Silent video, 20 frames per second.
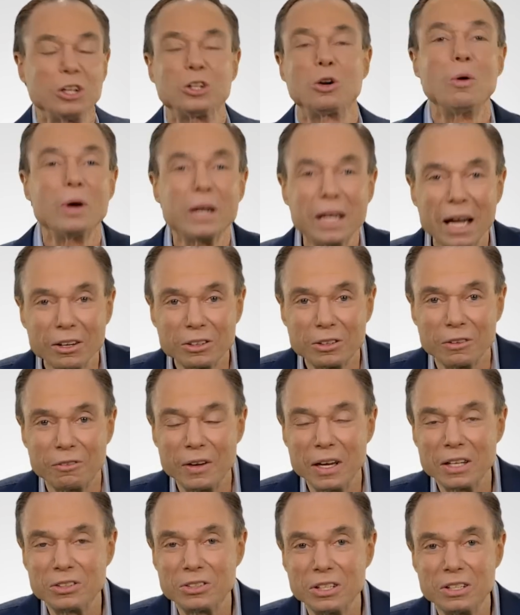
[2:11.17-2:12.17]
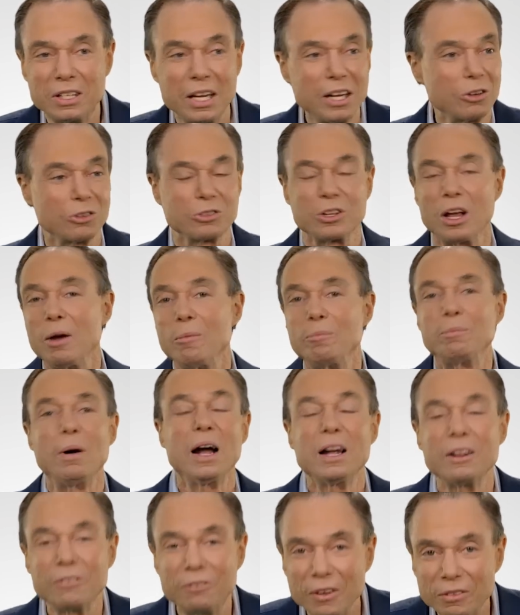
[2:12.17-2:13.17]
going out to fancy dinners,
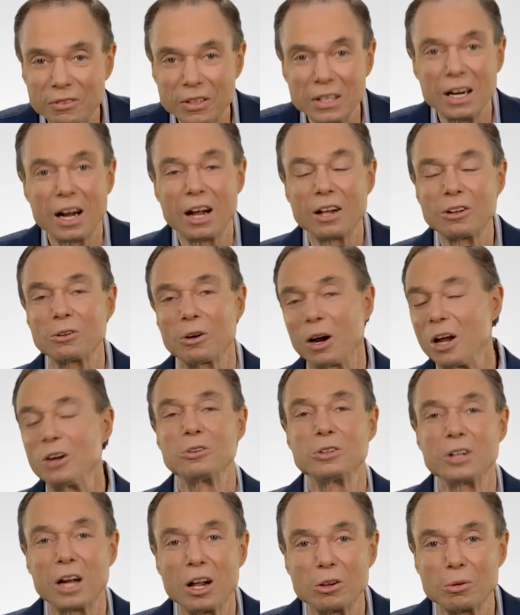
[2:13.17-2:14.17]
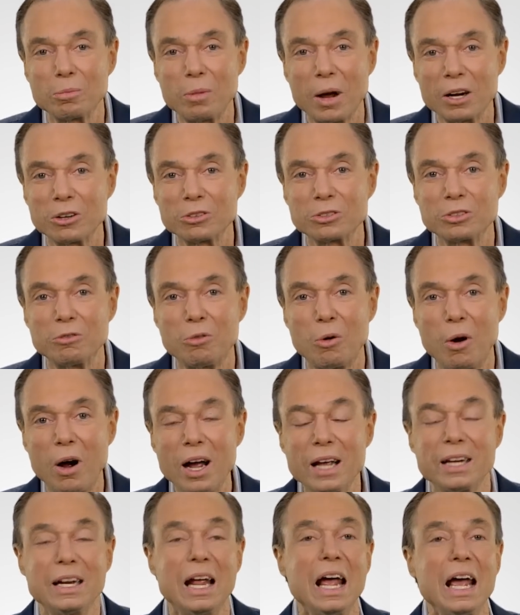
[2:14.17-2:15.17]
buying $50, $100 bottles of
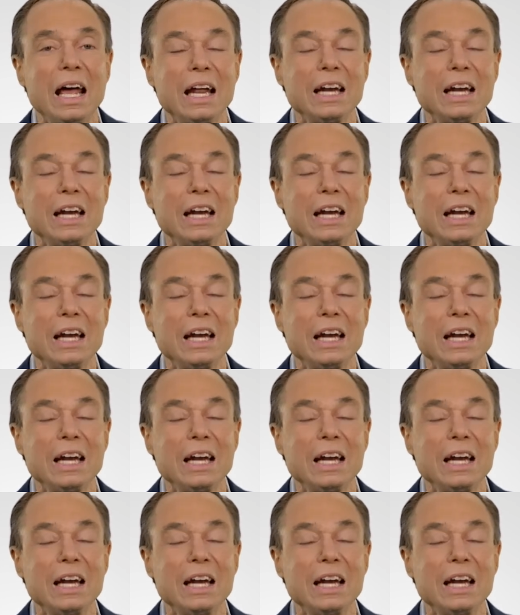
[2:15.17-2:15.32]
wine.